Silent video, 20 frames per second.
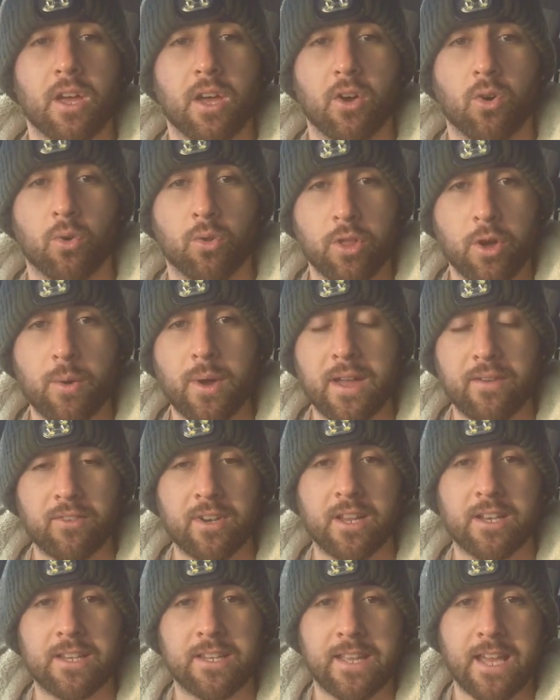although I haven't
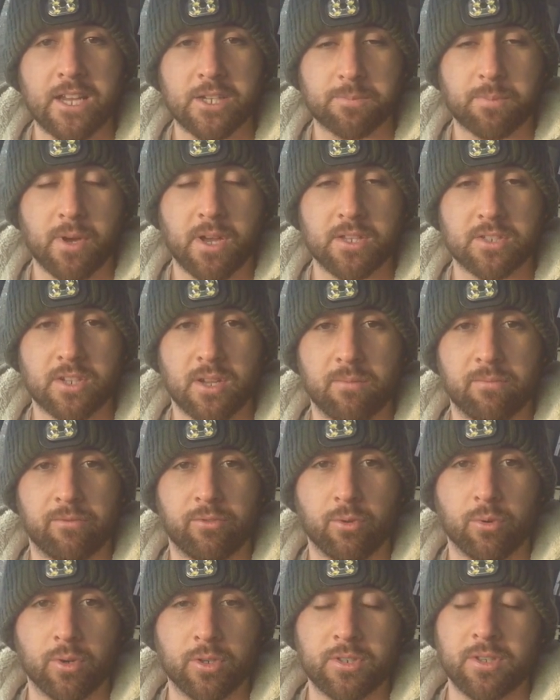had any cash buyers come
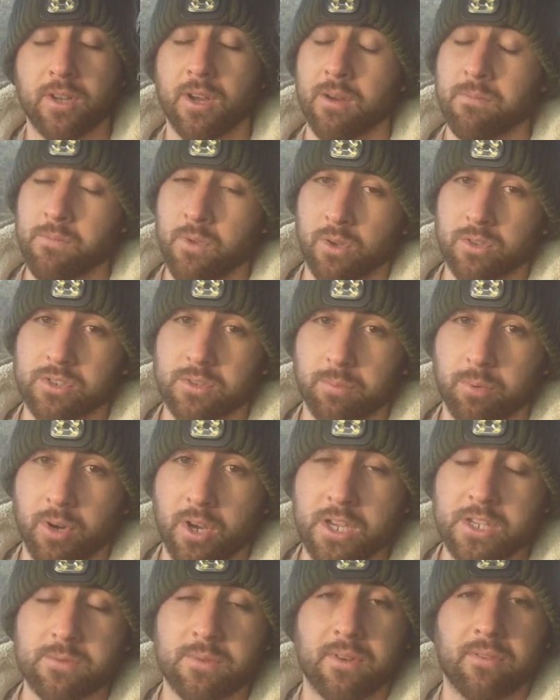forward, I'm not
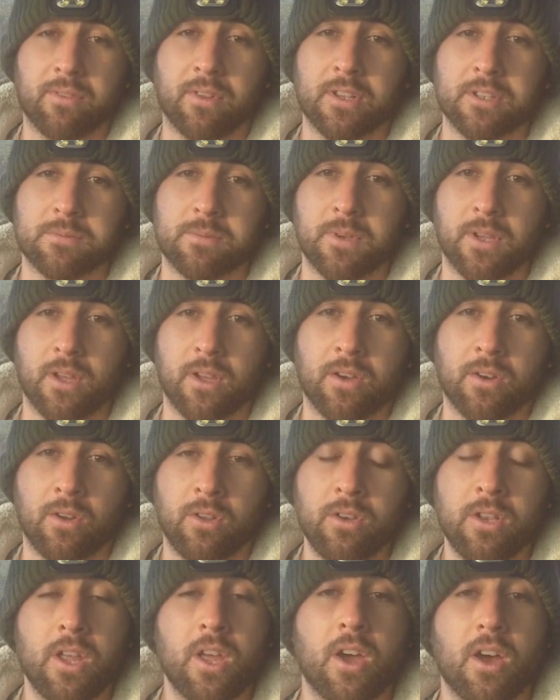surprised with everything that's been going
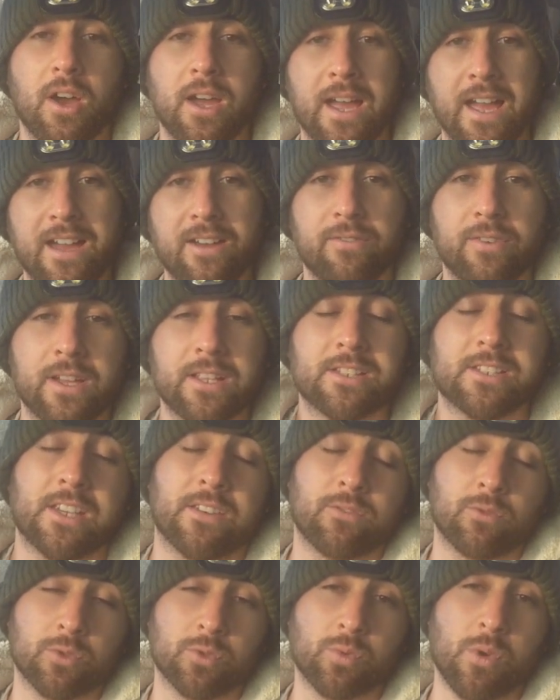on, I have had
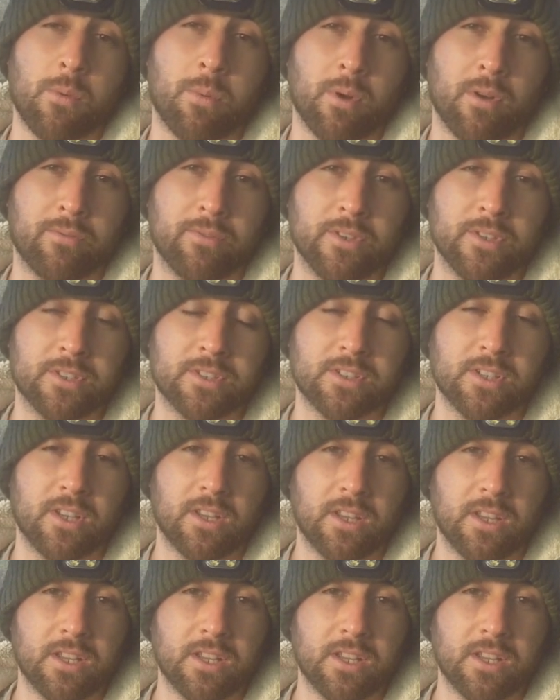several swap offers.